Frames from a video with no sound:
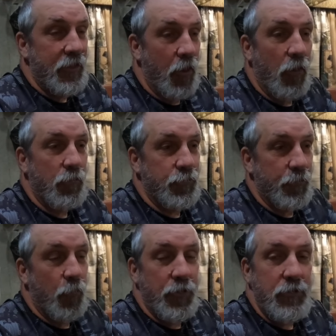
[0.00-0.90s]
you know,
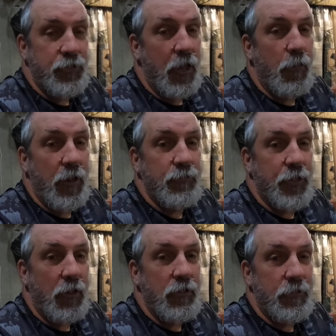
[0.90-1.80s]
when you see one of them
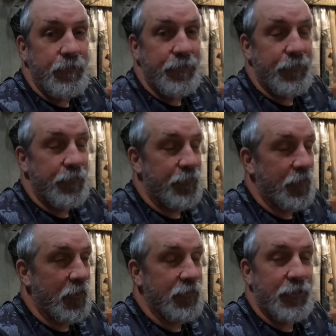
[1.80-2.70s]
suckers,
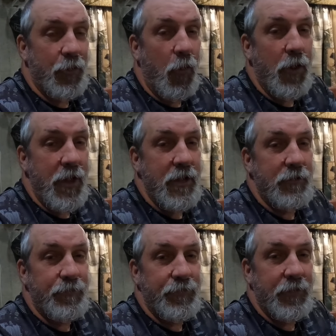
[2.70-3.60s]
because the story
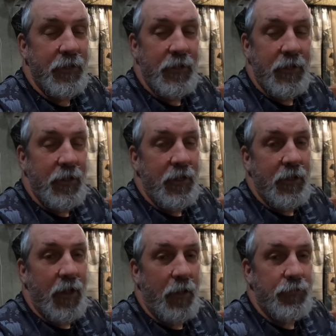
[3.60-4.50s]
is,
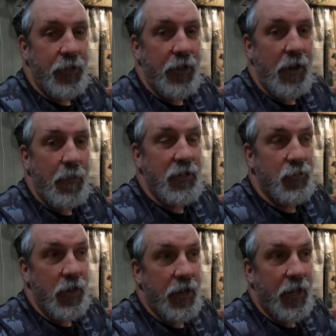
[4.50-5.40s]
I'm sitting there in my
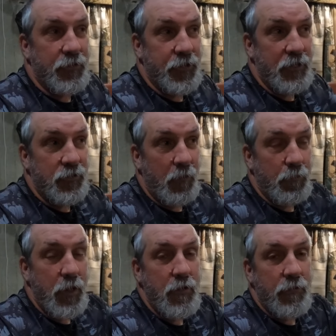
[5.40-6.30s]
tree and I see
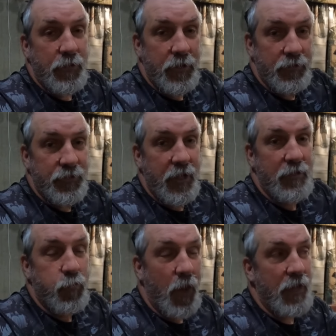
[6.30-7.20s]
something move and see
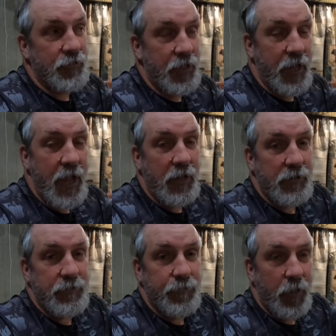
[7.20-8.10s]
this white set of
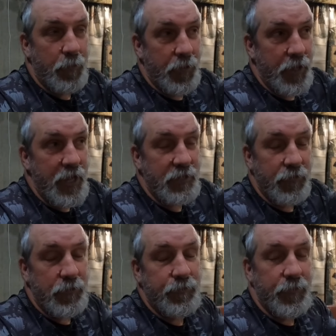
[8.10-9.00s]
antlers up in the edge of
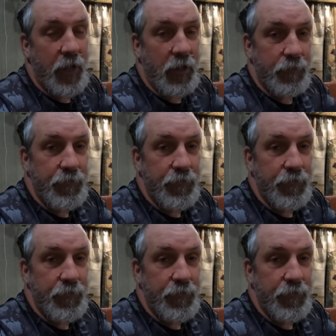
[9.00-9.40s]
a, like